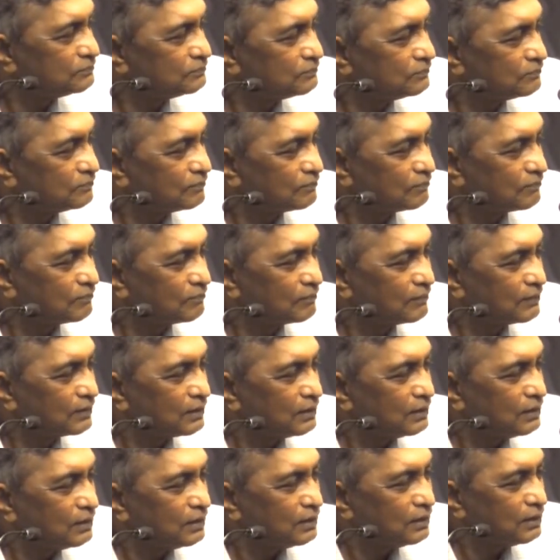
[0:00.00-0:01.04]

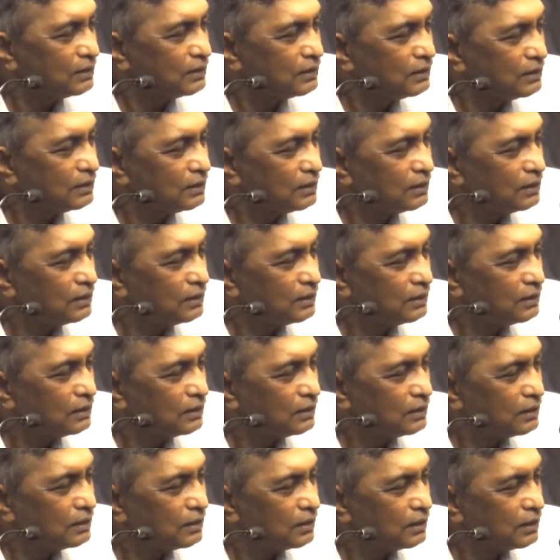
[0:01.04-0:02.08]

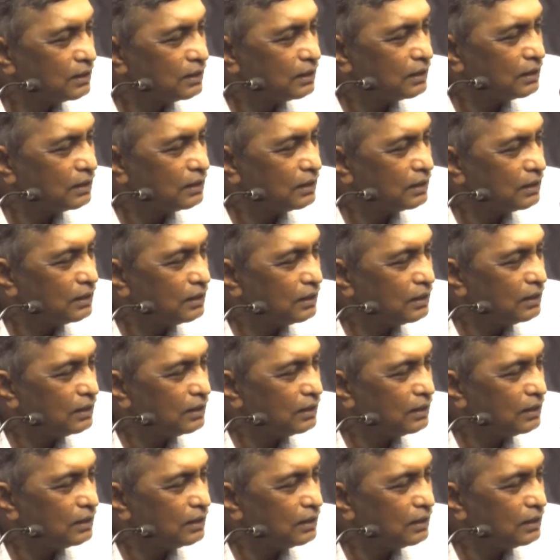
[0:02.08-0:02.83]
Nothing is said.